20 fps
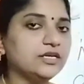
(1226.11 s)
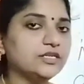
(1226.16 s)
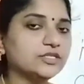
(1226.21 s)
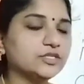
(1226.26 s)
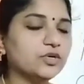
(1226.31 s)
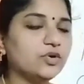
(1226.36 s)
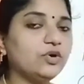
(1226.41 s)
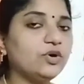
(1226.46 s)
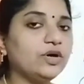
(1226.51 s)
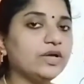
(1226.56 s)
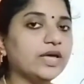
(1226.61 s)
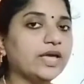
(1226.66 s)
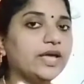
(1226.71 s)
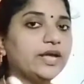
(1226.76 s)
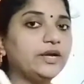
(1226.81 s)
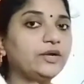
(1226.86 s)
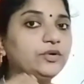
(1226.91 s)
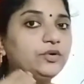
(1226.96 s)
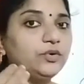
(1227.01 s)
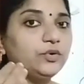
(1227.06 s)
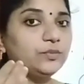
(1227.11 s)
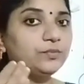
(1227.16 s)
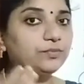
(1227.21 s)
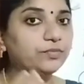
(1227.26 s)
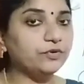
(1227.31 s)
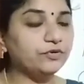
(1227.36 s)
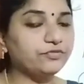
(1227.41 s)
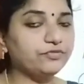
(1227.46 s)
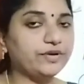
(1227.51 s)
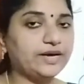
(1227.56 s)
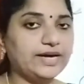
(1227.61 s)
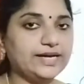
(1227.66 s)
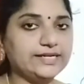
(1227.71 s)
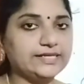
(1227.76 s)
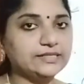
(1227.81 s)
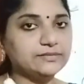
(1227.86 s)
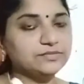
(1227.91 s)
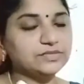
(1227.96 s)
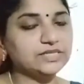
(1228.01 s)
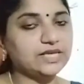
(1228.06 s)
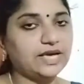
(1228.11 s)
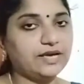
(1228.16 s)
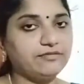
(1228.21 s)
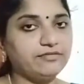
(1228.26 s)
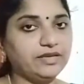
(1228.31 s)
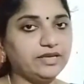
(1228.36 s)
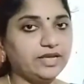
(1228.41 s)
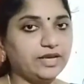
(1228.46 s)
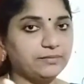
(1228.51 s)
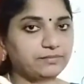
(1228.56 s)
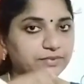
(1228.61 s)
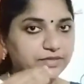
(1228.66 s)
So, a group of atoms having